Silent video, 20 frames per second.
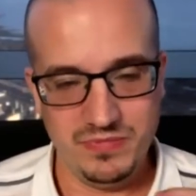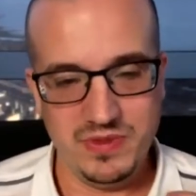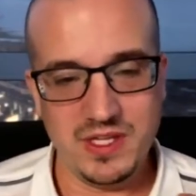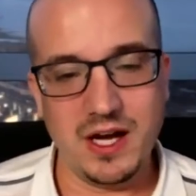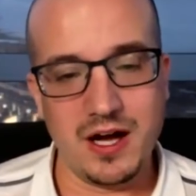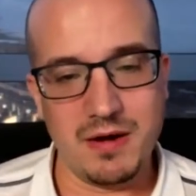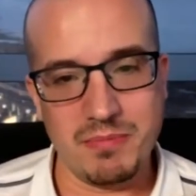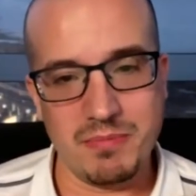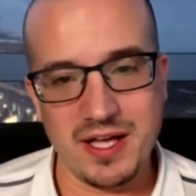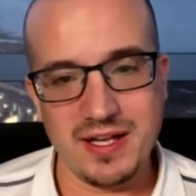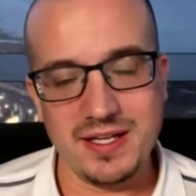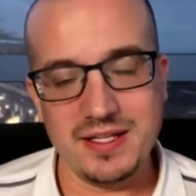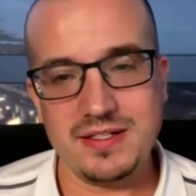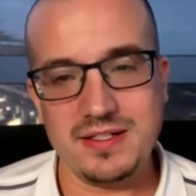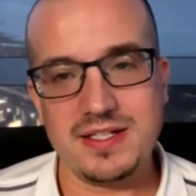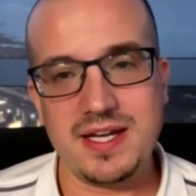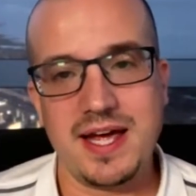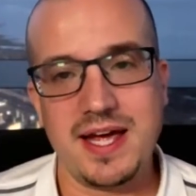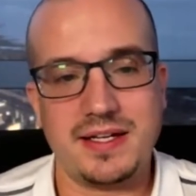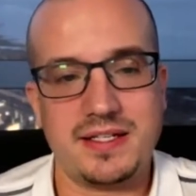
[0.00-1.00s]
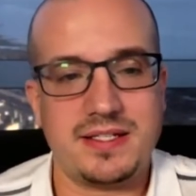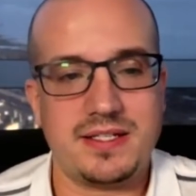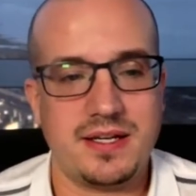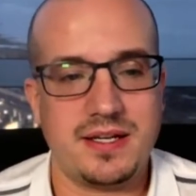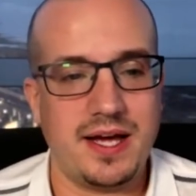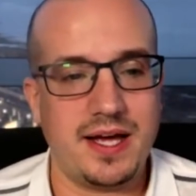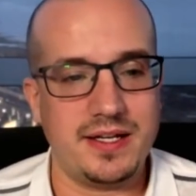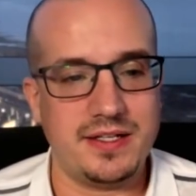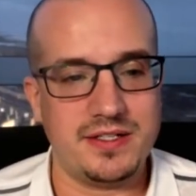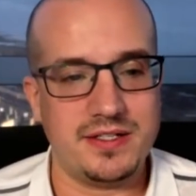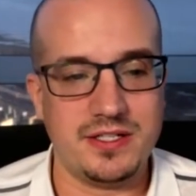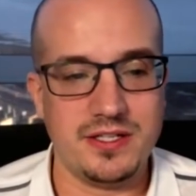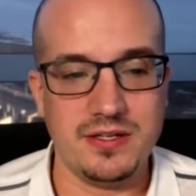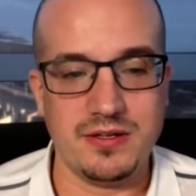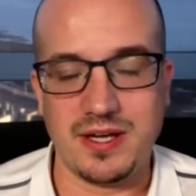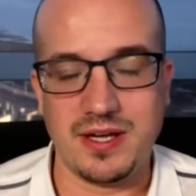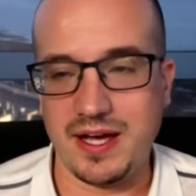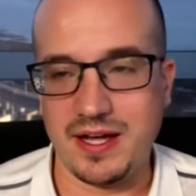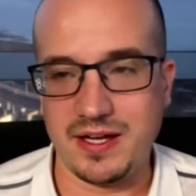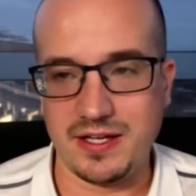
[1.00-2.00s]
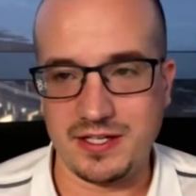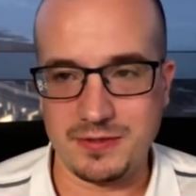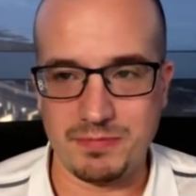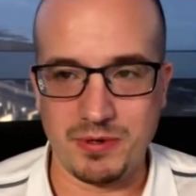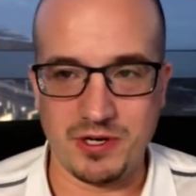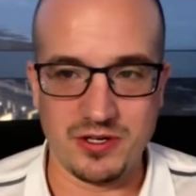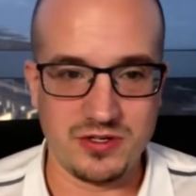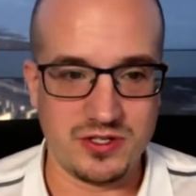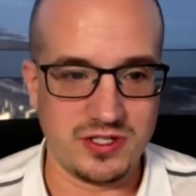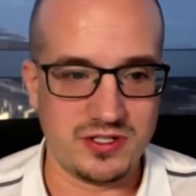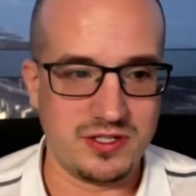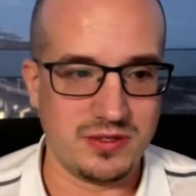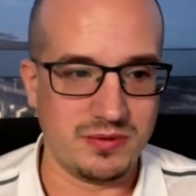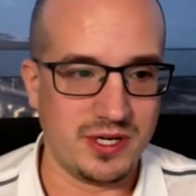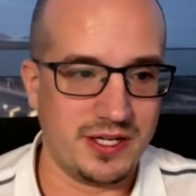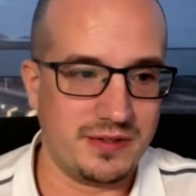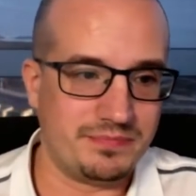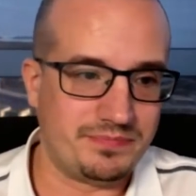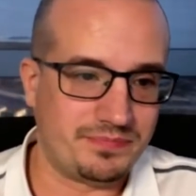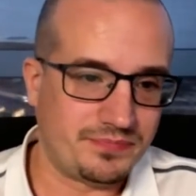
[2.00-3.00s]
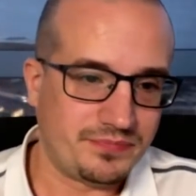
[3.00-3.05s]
an index, and you get exposure to it.